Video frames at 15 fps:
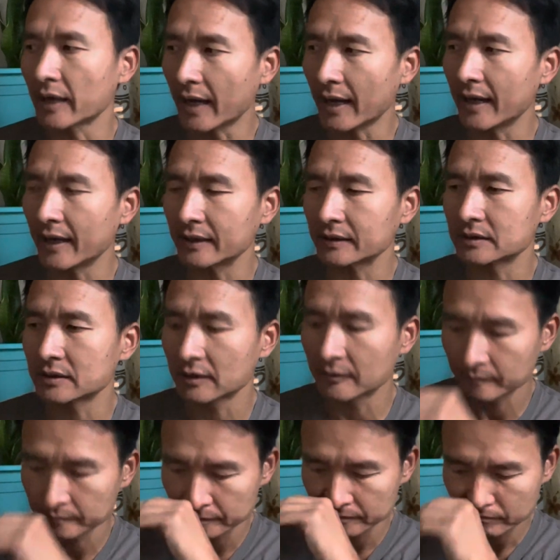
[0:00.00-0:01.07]
at.
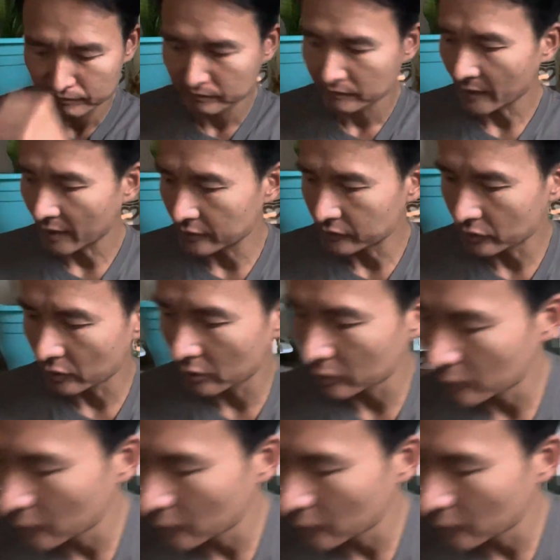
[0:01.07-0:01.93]
And so